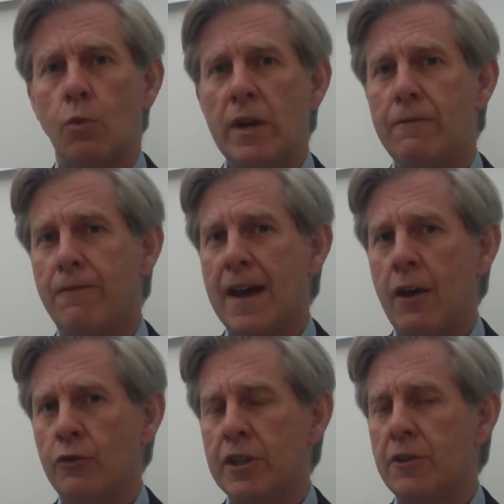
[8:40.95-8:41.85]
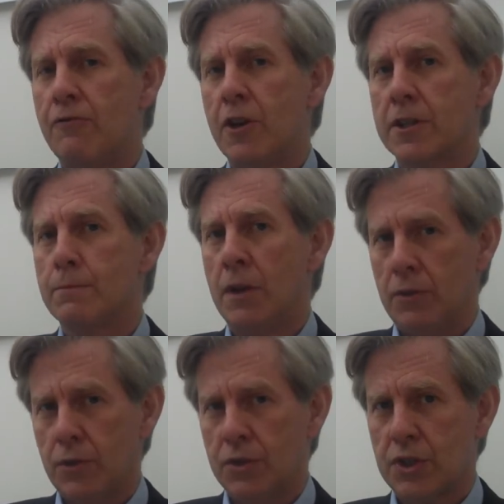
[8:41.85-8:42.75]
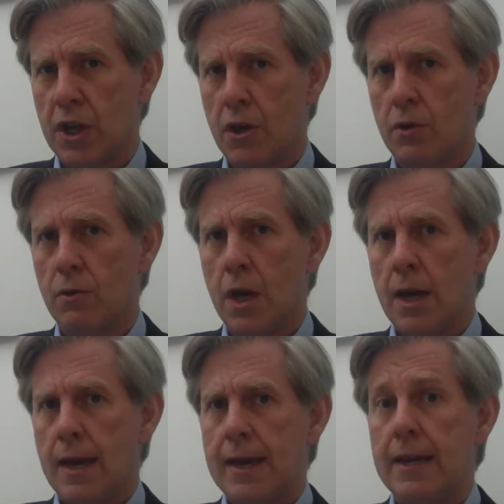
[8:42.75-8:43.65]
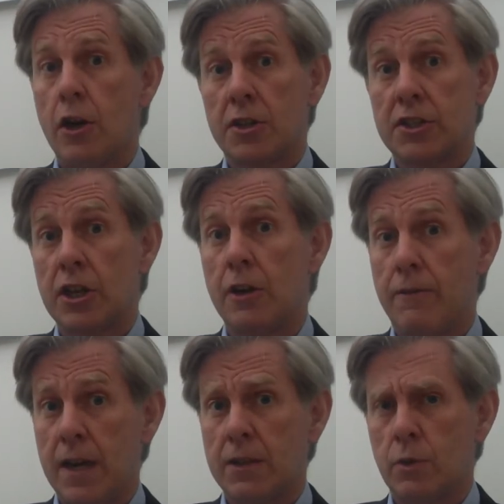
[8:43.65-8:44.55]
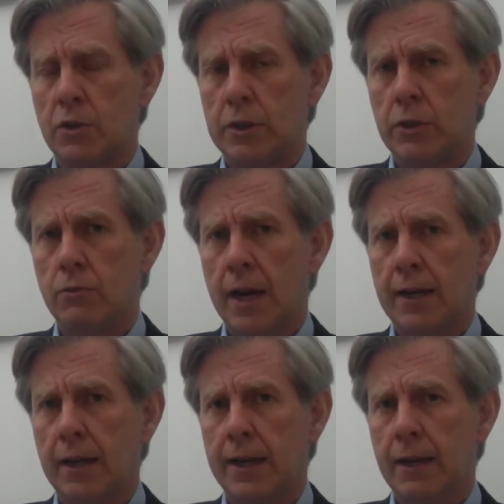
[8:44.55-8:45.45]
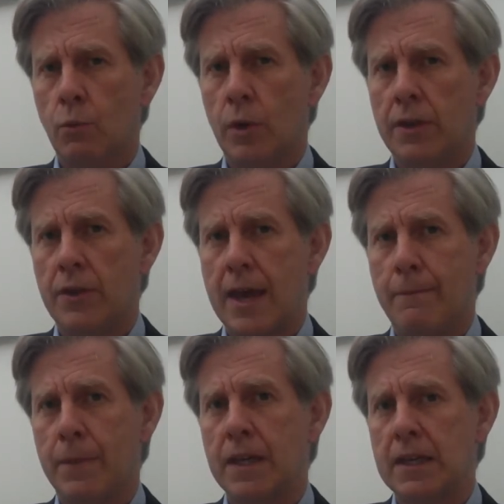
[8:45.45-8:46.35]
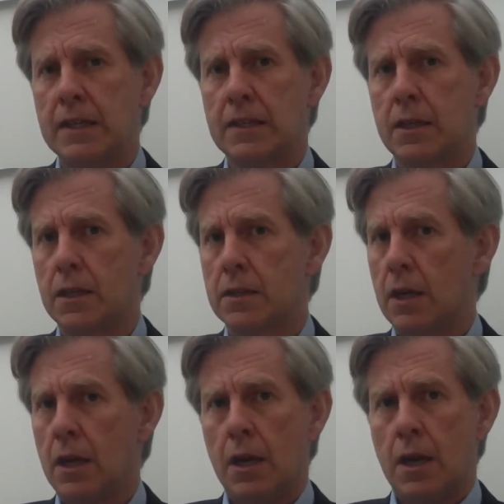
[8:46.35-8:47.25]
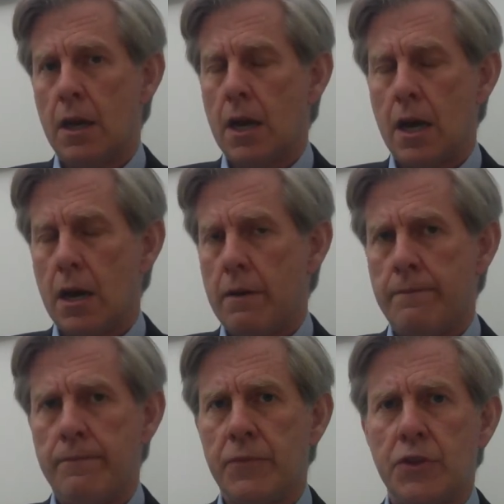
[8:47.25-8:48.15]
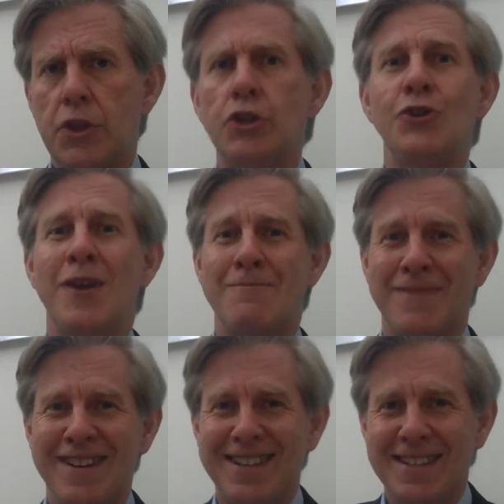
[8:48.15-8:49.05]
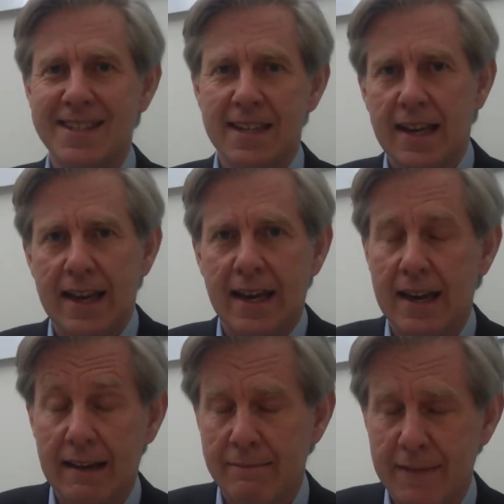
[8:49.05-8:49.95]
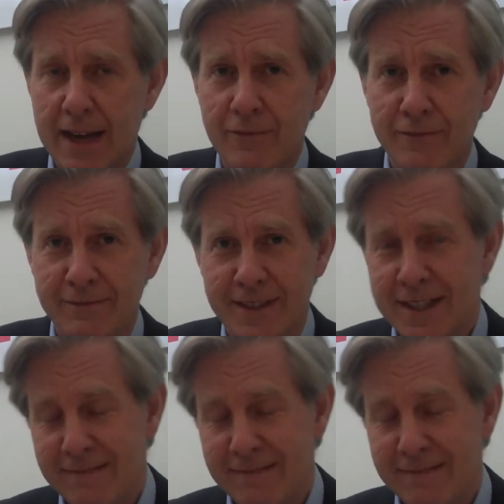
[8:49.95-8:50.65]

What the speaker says: We found in the first month or so in our surveys, which we do regularly with MPs, that the new MPs haven't